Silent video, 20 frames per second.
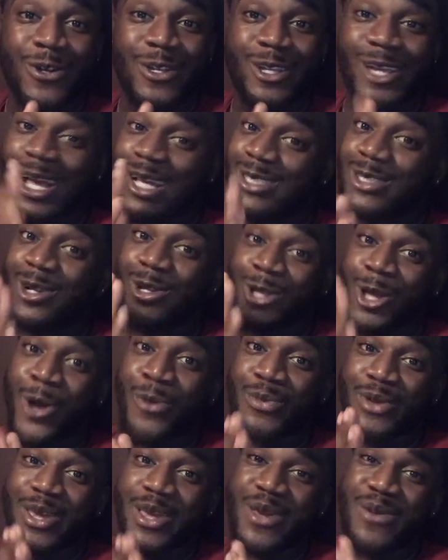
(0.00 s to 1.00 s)
You guys don't know
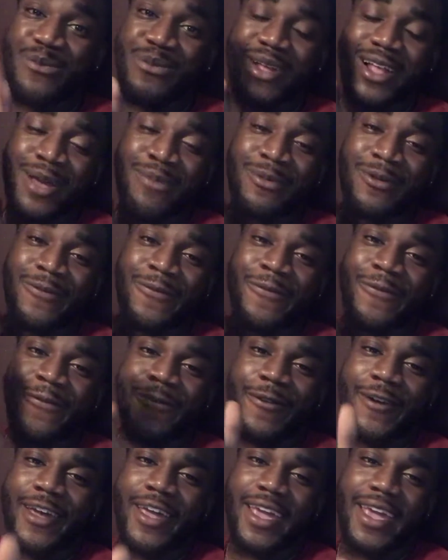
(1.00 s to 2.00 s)
me yet, but I'm
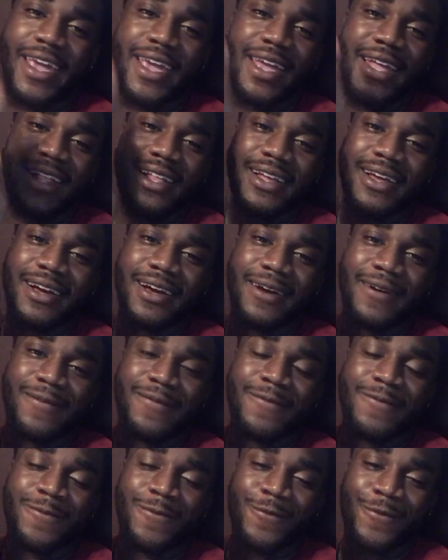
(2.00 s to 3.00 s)
afraid of
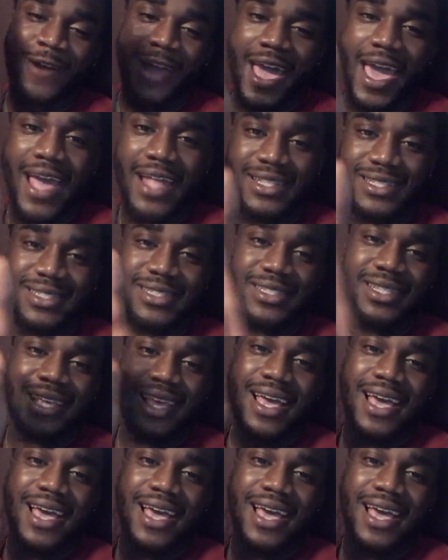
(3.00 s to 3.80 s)
rats.